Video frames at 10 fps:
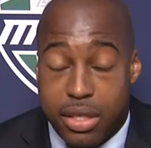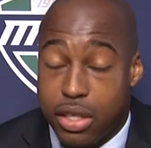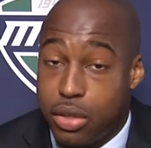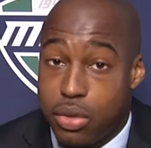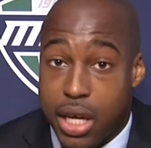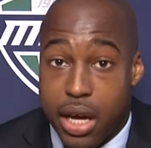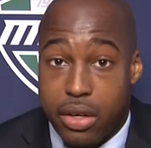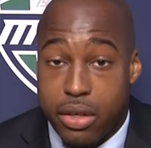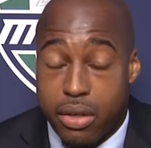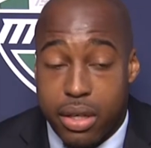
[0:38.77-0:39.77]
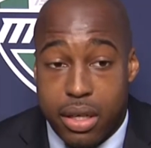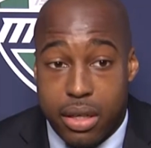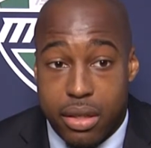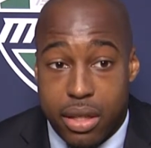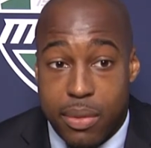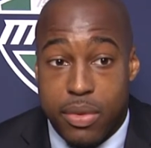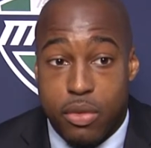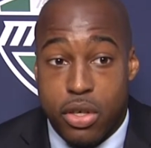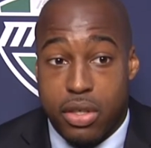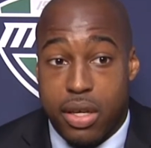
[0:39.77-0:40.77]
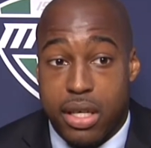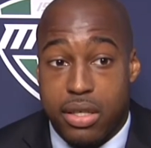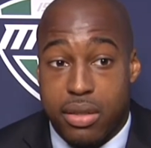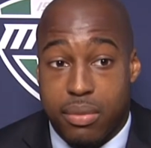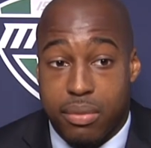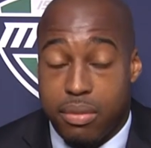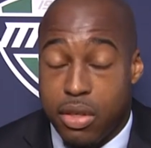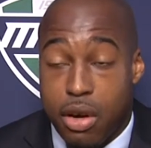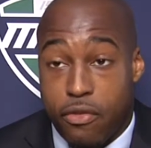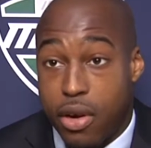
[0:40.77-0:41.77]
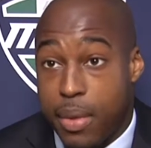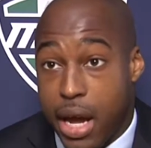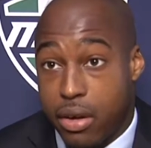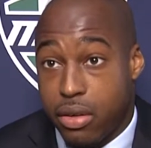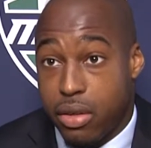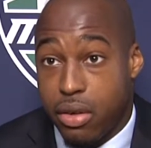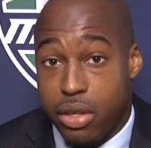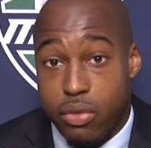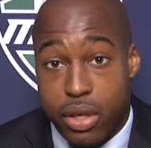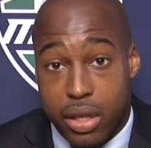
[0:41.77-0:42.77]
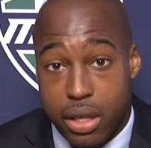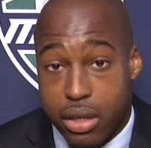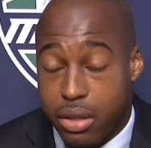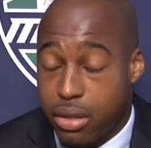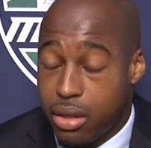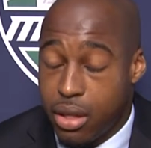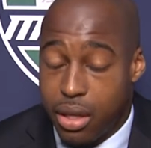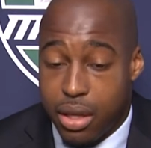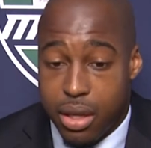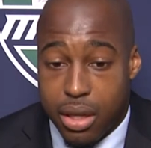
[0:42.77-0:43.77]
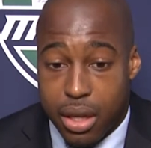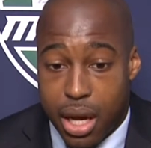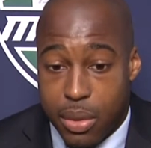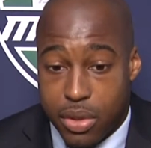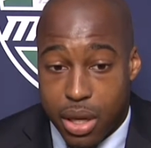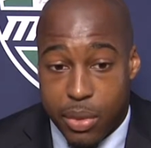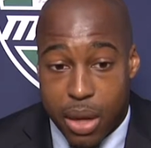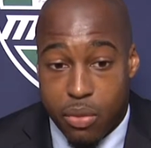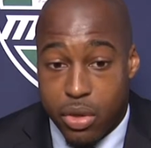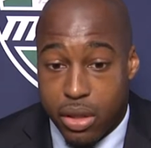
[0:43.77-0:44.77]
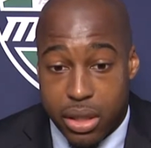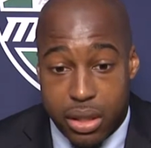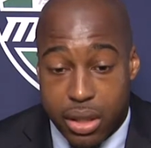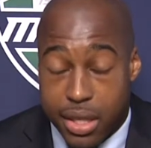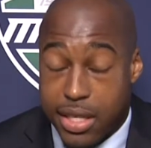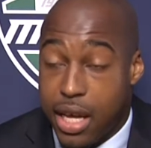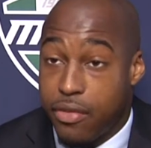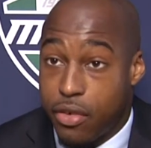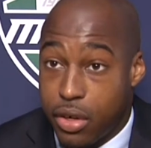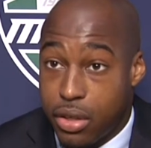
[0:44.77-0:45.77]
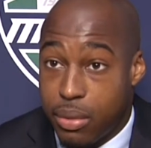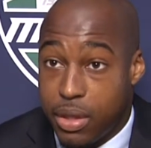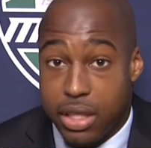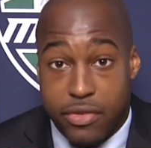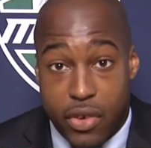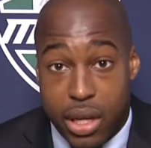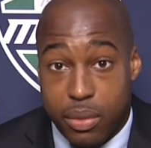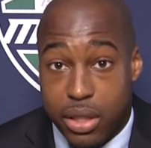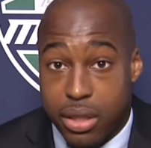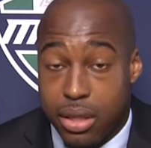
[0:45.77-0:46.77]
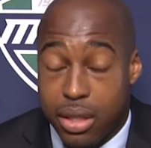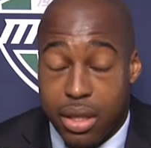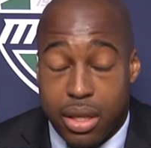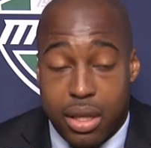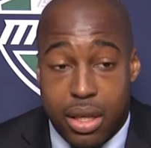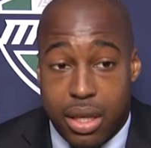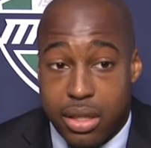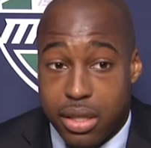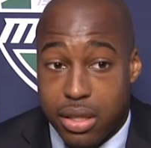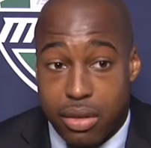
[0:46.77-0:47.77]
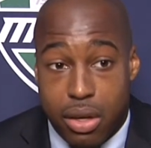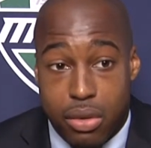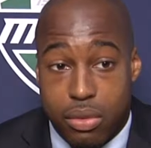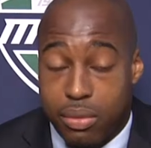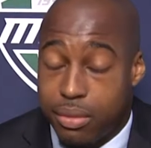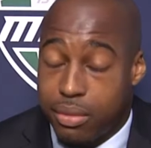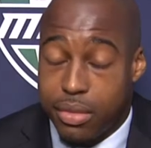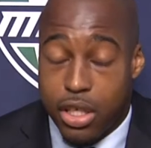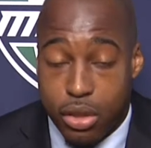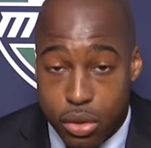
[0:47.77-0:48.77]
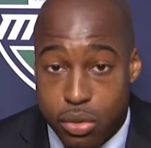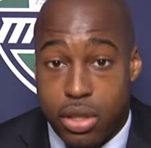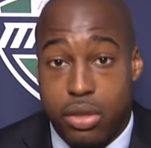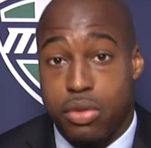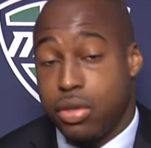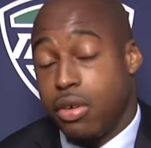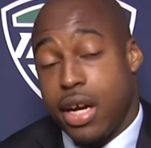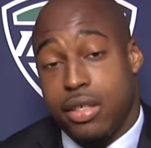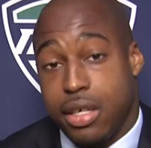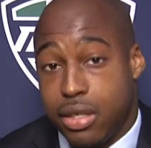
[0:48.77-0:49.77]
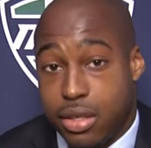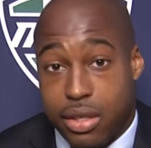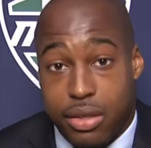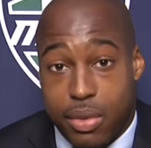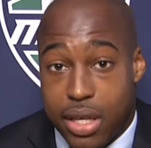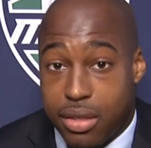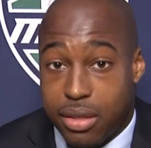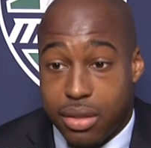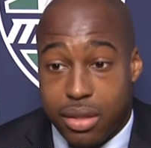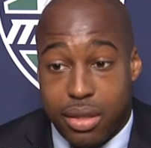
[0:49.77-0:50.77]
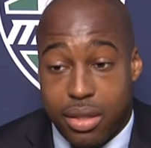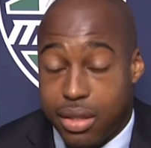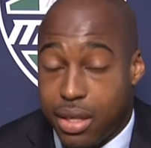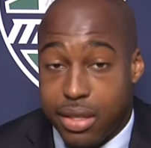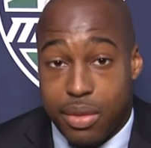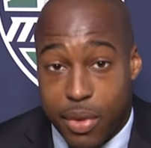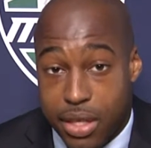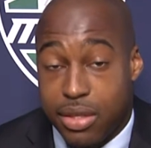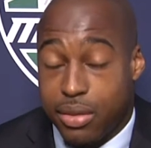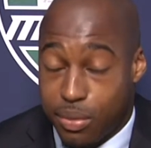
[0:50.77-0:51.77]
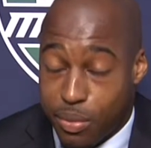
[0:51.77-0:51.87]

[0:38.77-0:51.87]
It's a huge honor, and even more so that he's, you know, from Akron. You know, he went here, so I mean, I'm really excited for him and his family, and just, you know, huge congratulations to him. That's amazing.